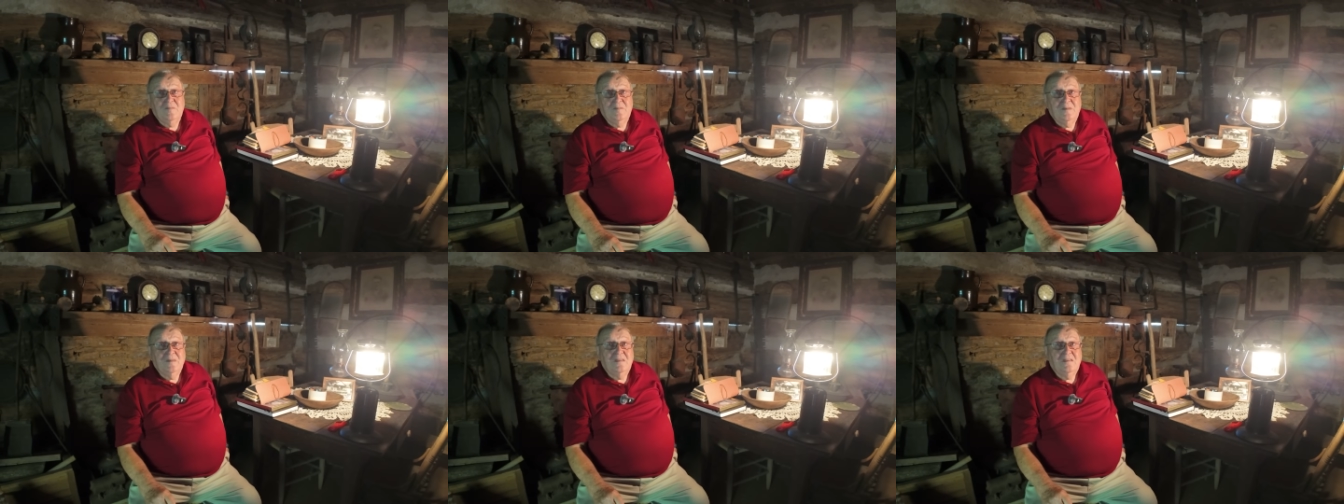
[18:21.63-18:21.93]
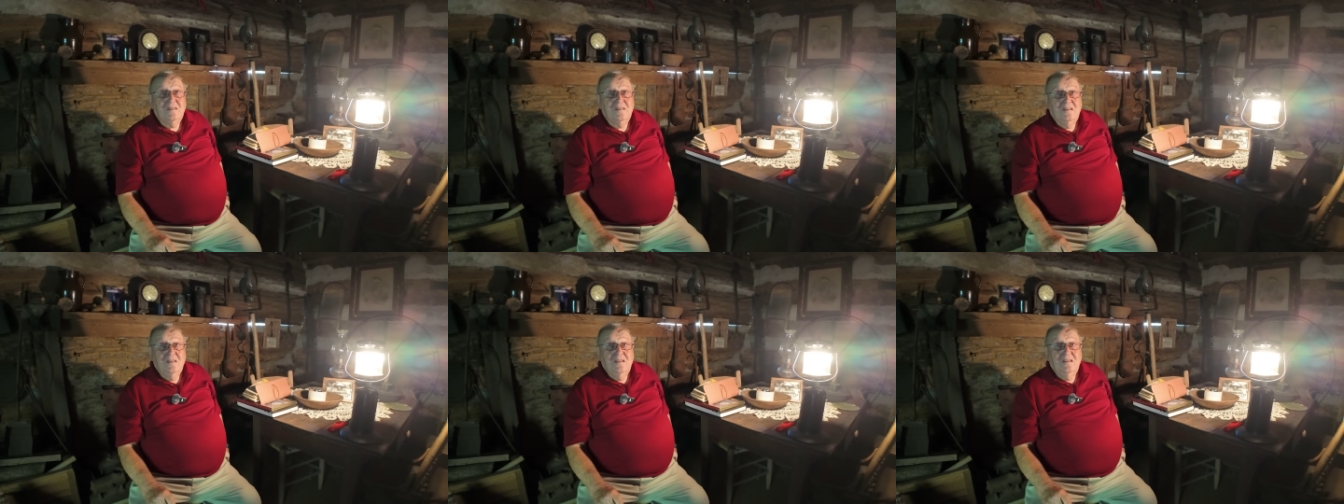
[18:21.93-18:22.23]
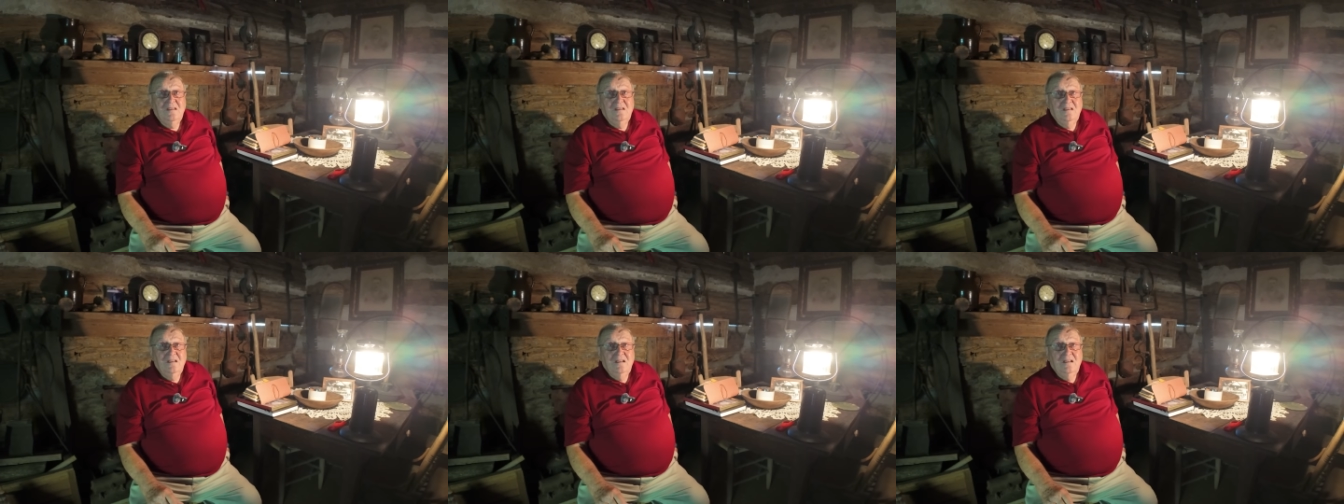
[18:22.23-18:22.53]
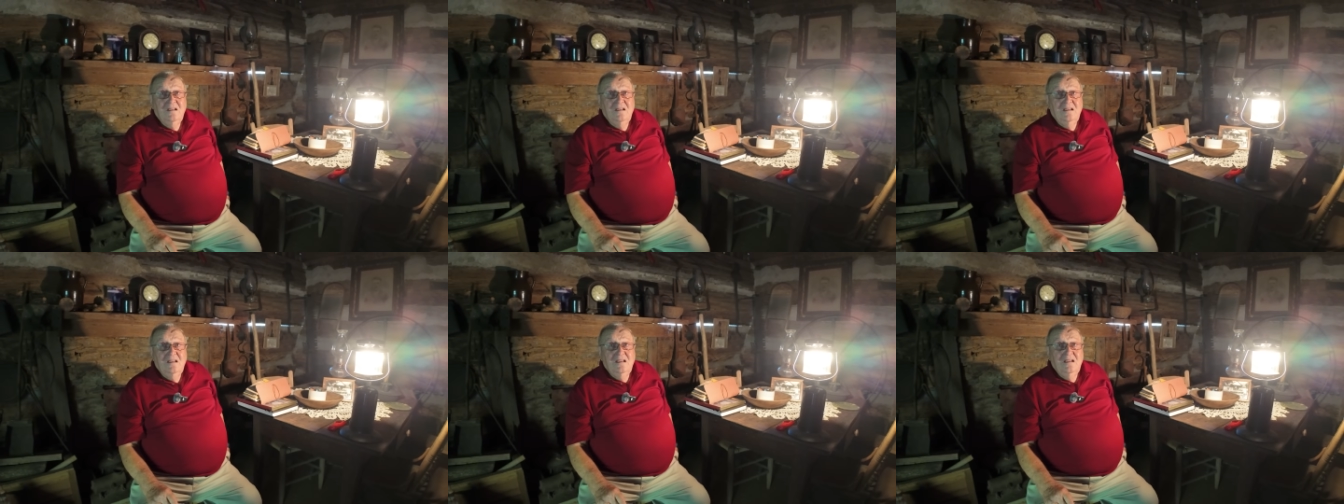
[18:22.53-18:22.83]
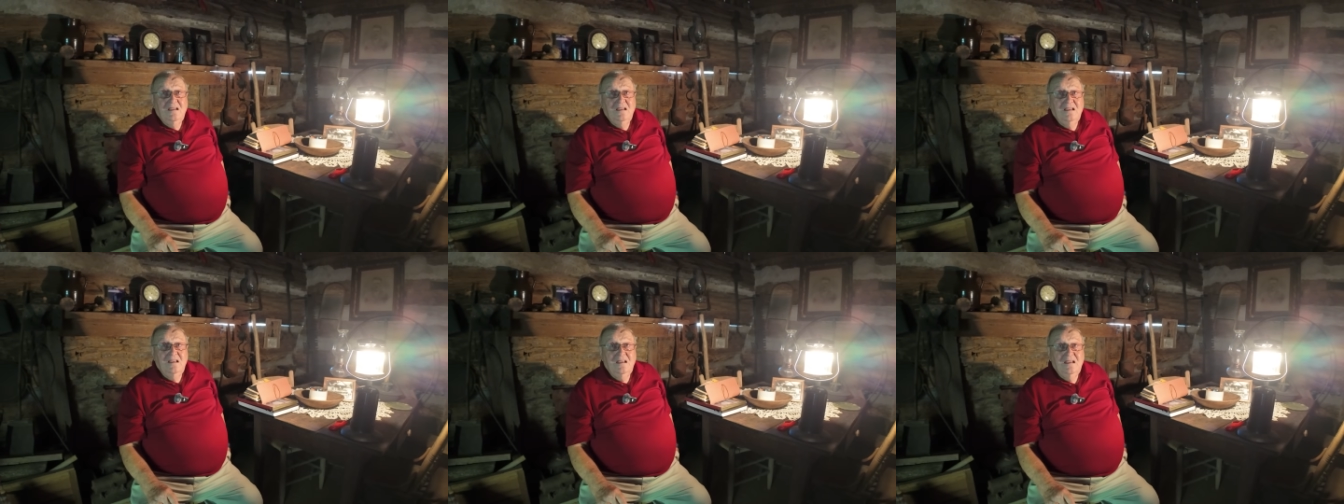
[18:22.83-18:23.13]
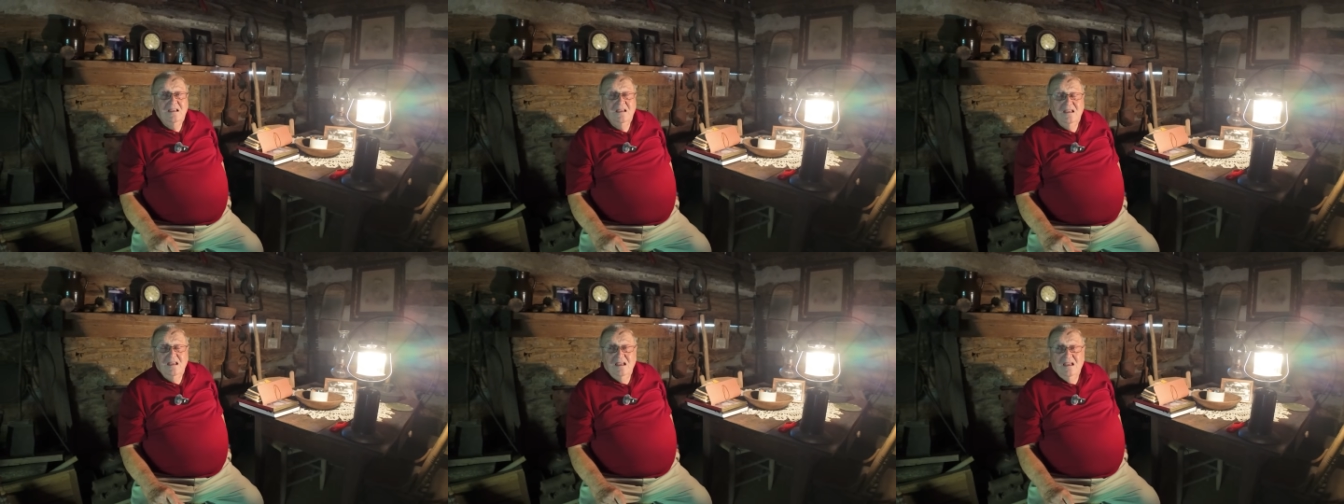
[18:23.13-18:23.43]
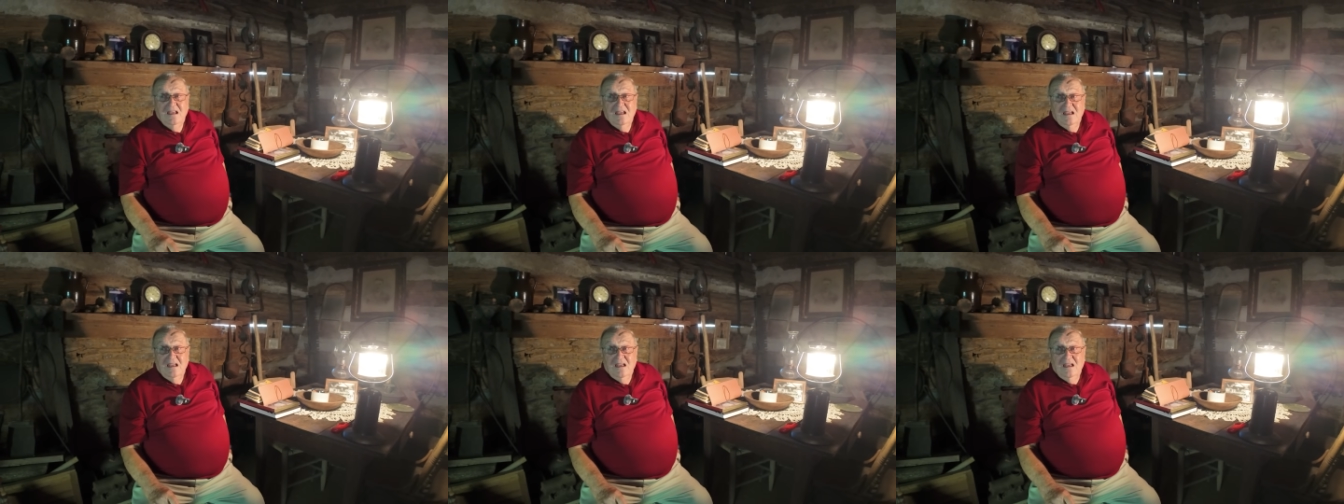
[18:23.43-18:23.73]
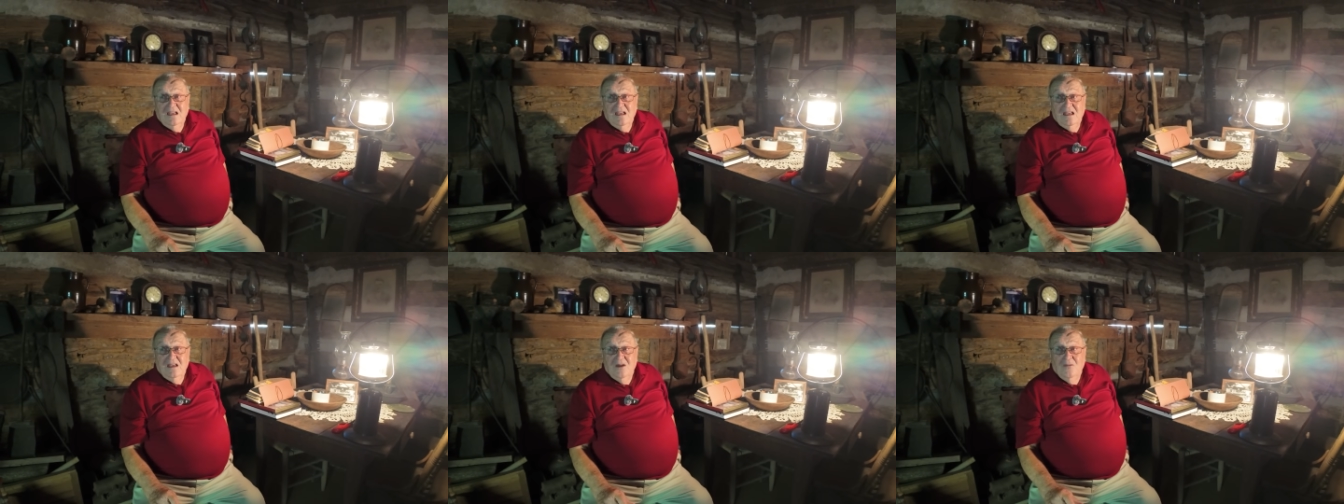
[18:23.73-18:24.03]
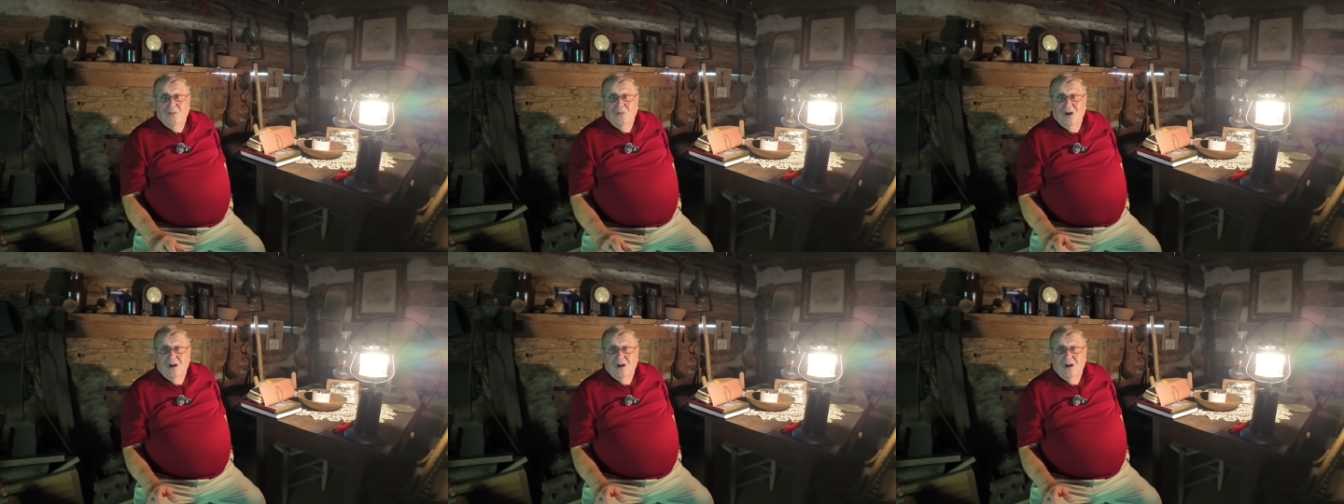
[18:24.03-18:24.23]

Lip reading: What kind of farm? Was it a little bit of everything like